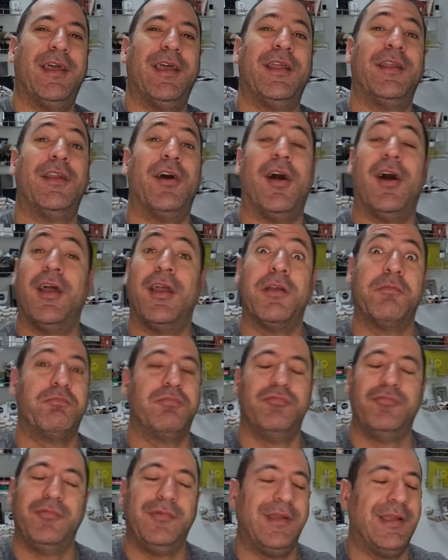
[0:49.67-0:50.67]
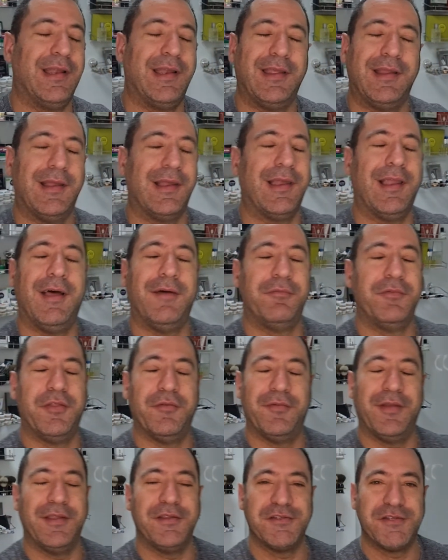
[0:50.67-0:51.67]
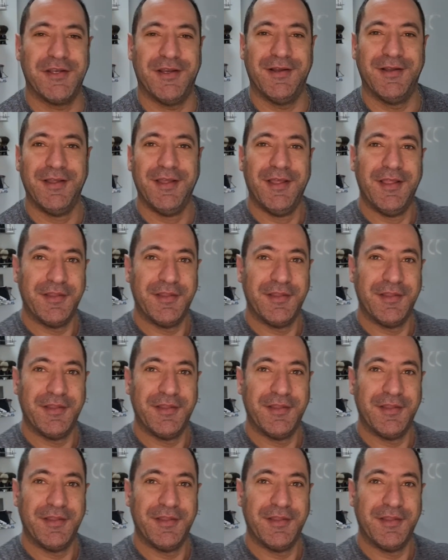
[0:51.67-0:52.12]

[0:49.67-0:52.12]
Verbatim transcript: and I really love the Venture.